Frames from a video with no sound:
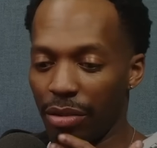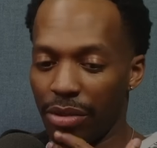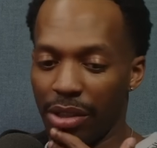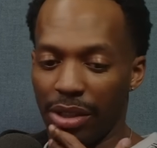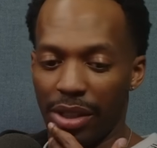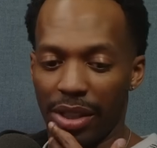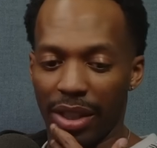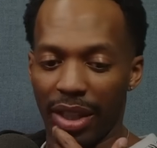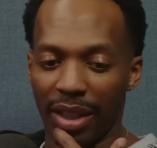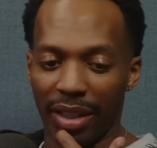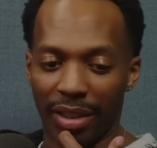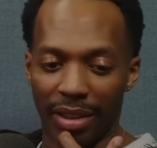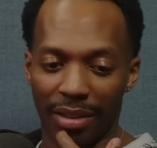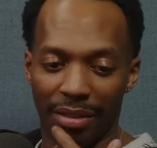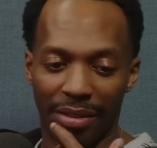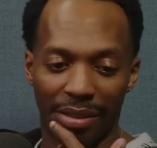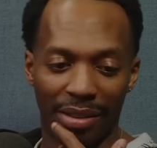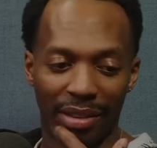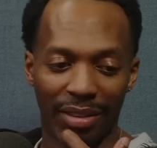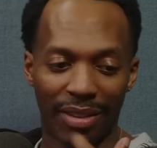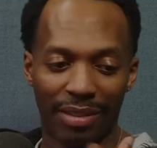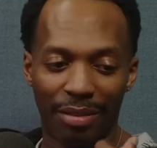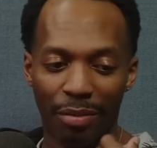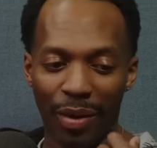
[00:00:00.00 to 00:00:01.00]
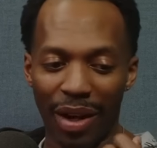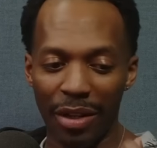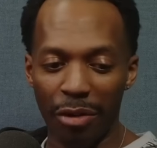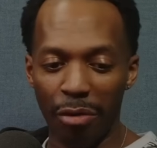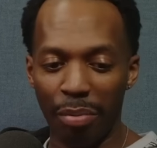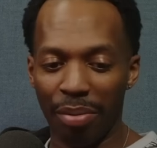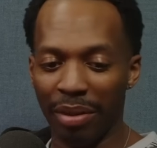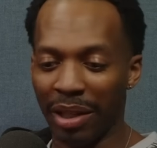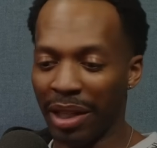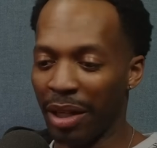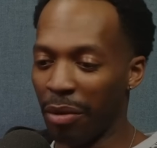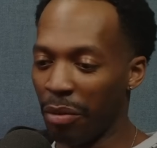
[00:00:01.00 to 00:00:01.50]
shit. Why you
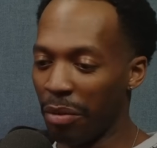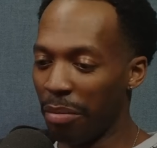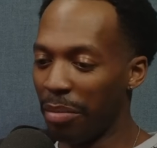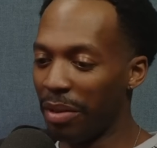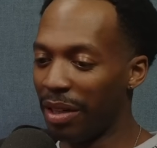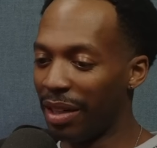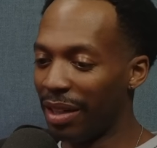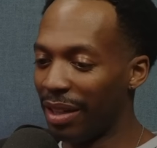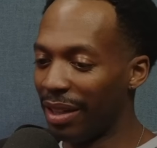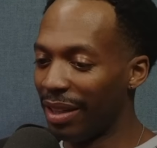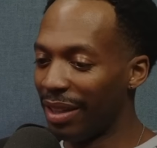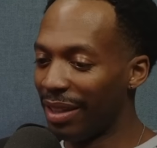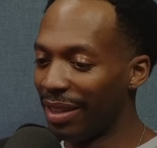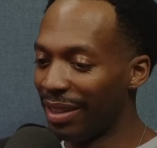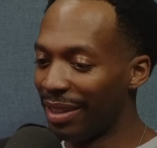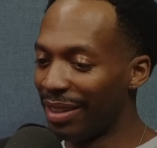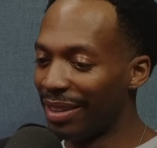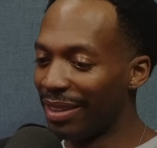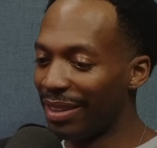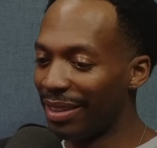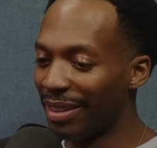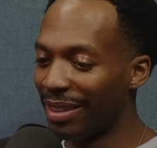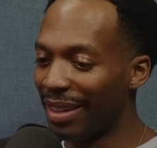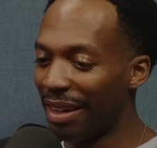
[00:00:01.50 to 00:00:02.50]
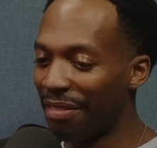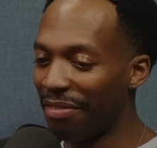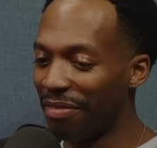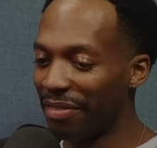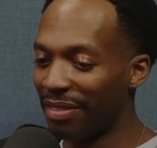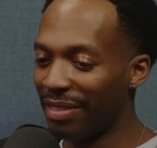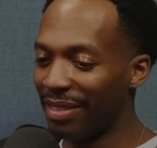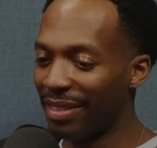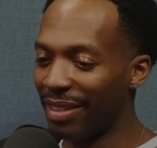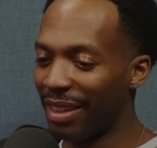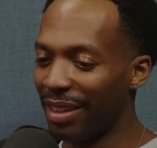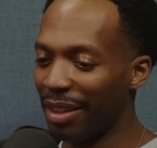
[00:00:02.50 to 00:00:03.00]
playing with me?
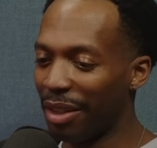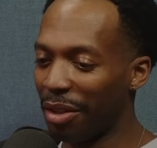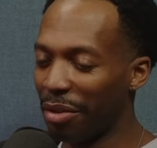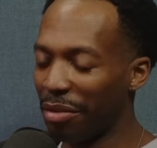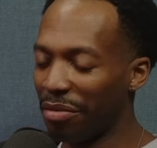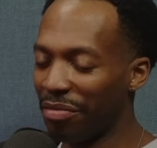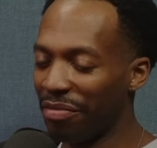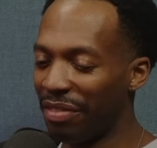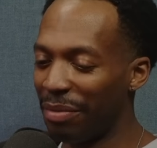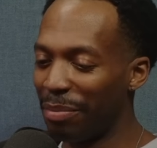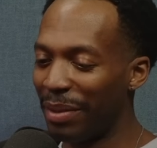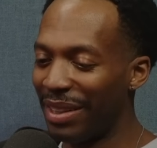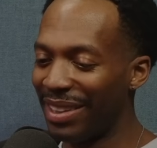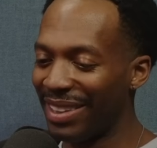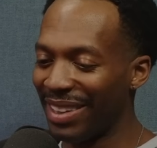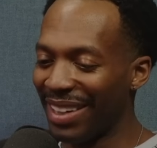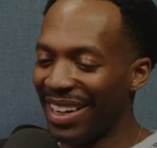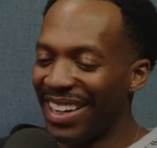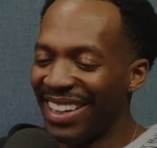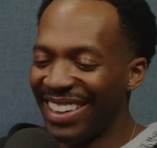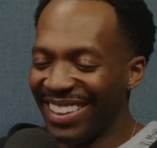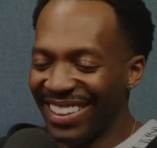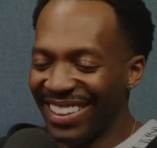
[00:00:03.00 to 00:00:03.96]
Michigan.